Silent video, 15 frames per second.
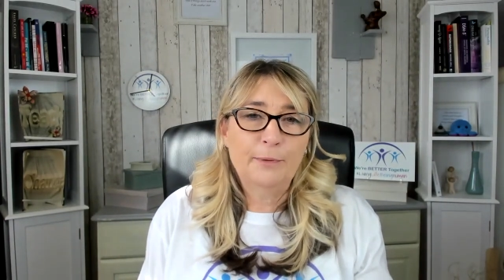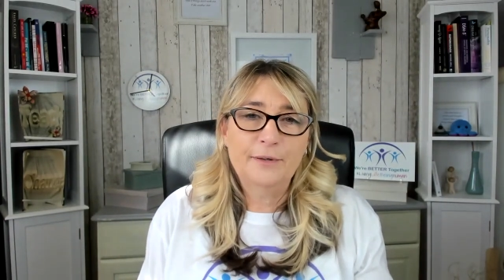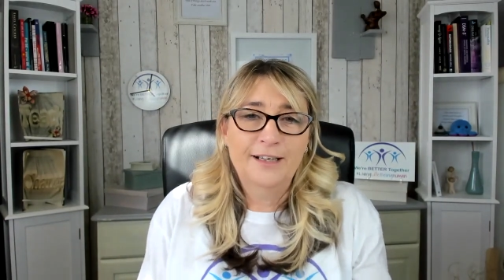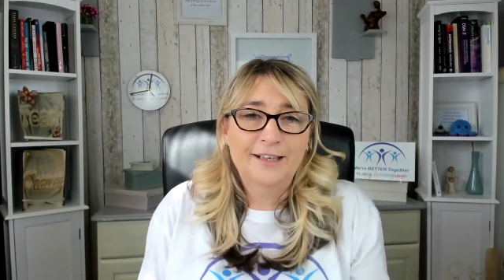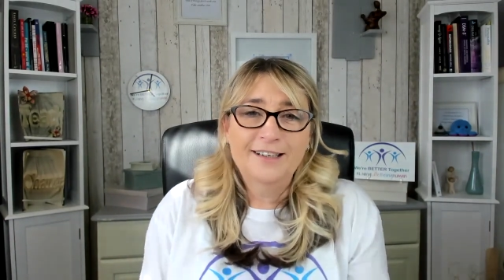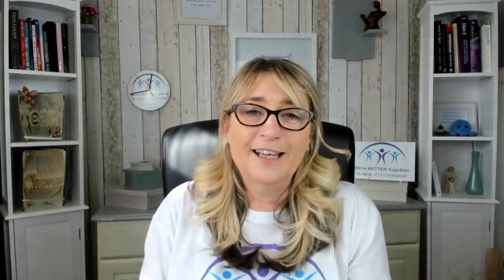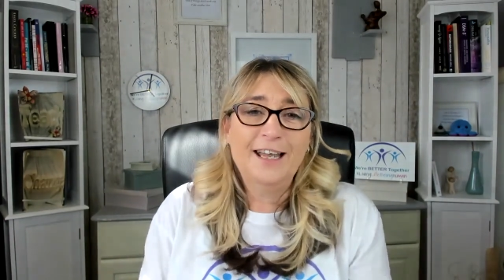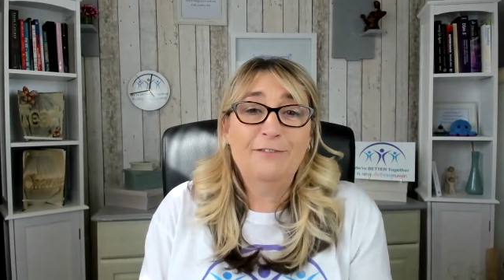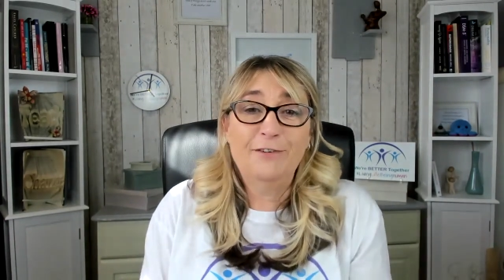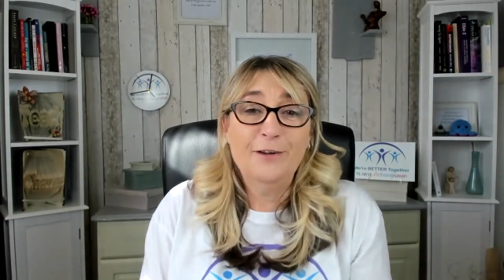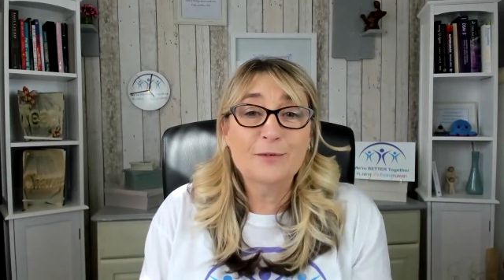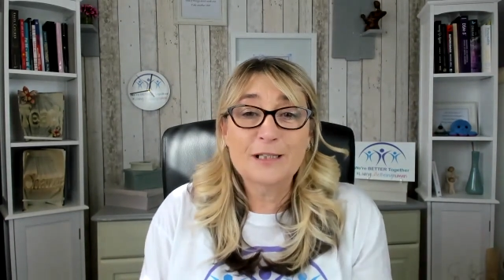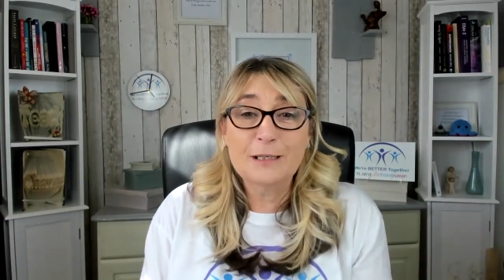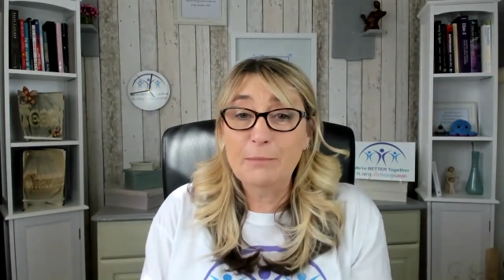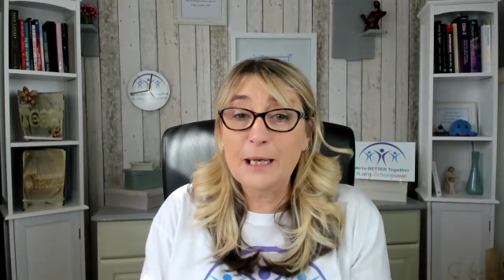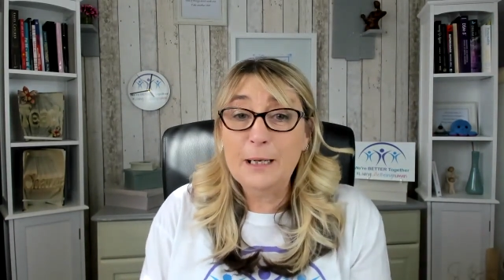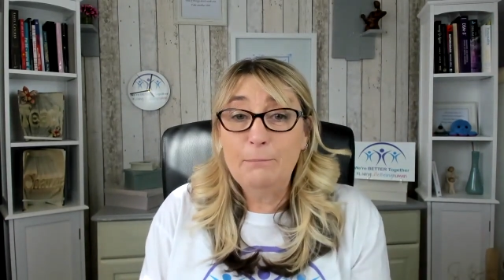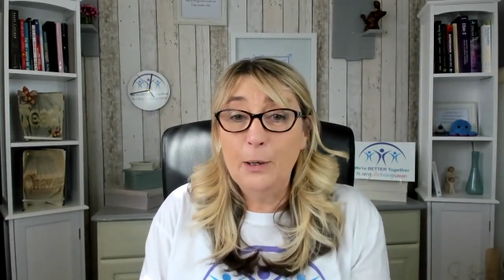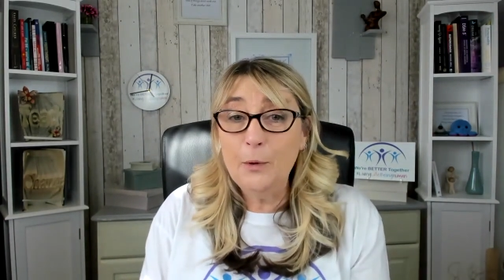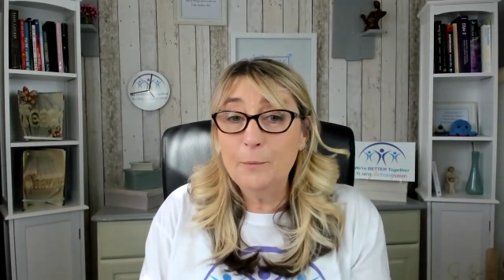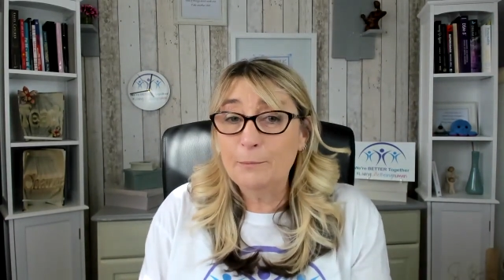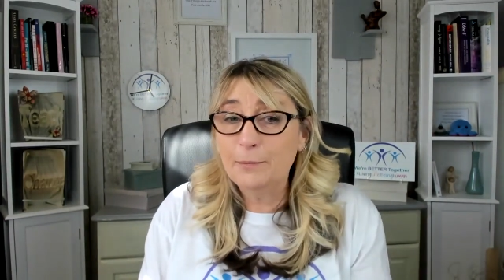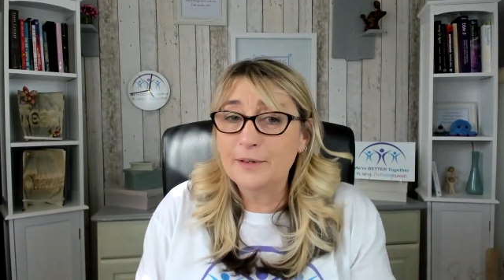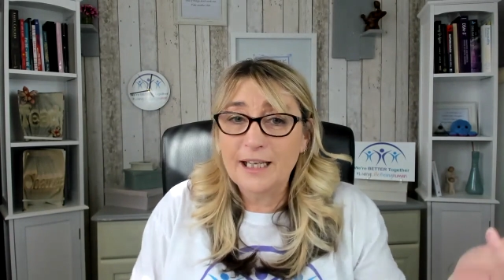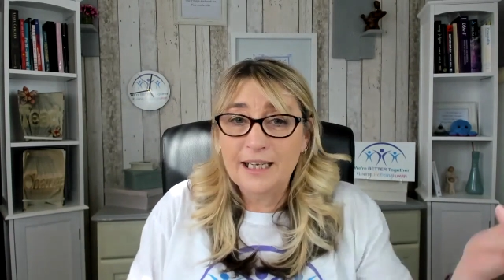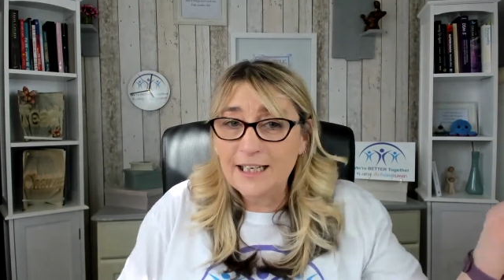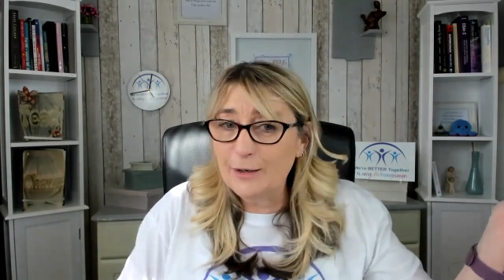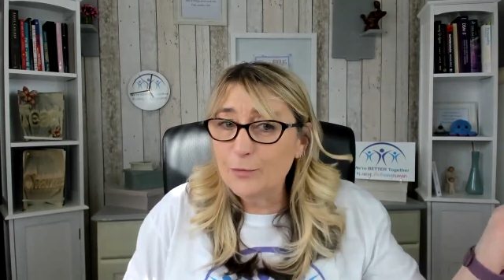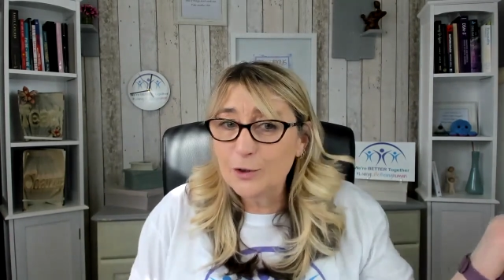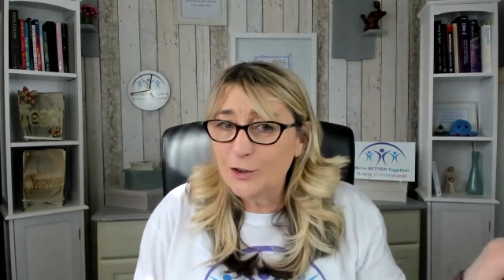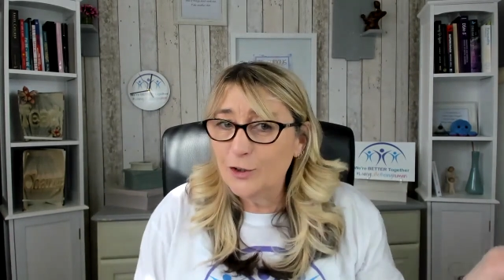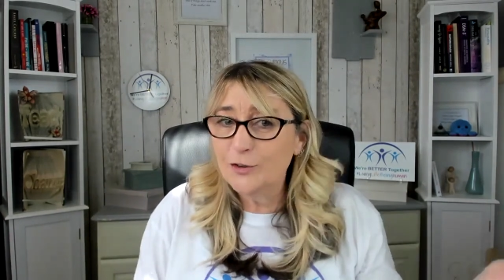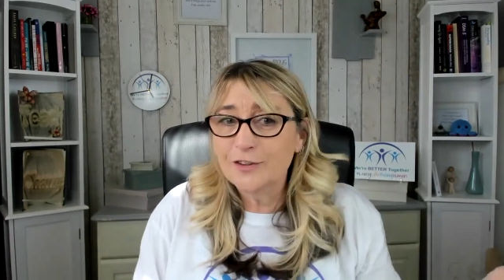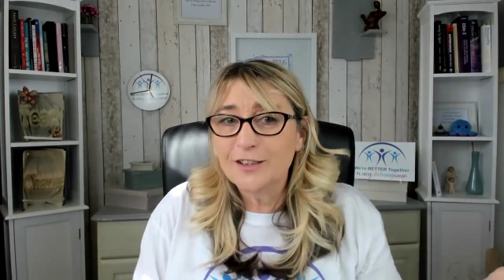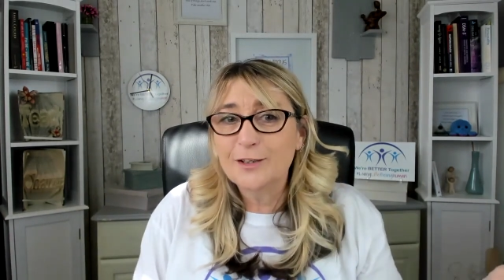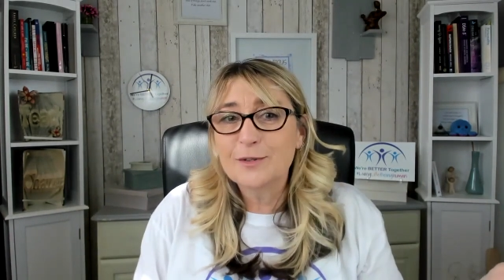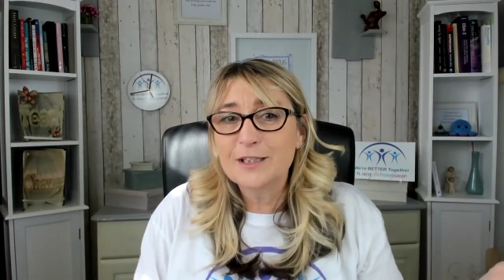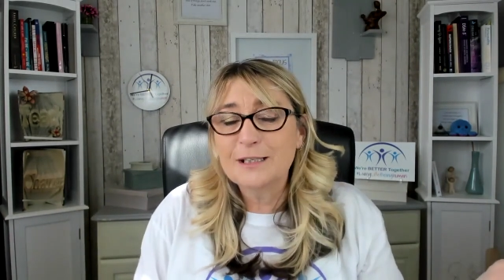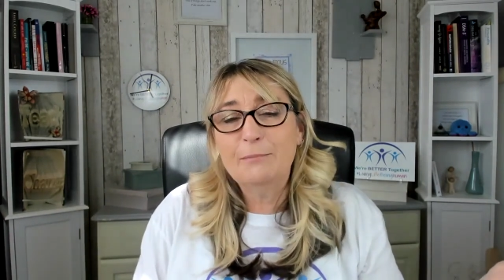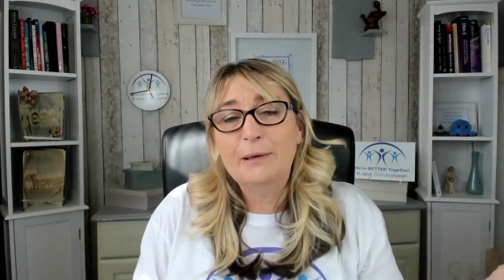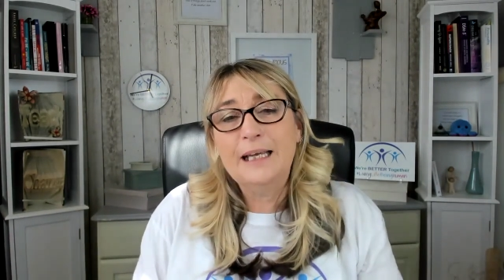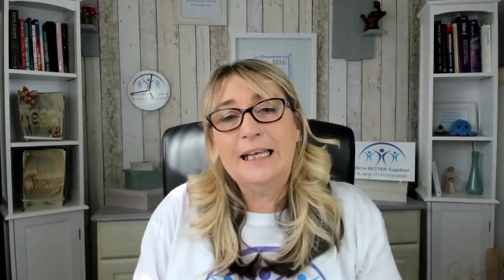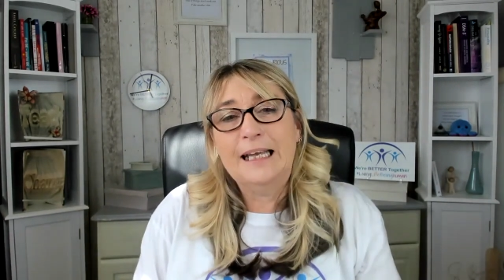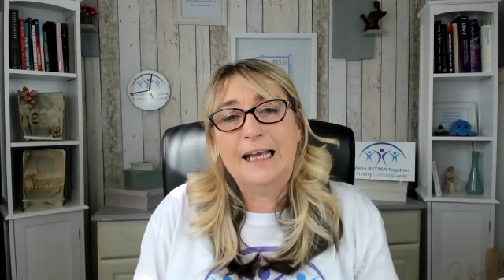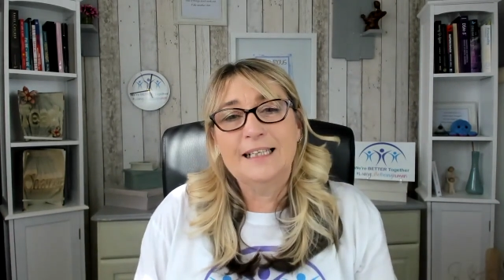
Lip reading: If it was a big poop, then I would know that there was a big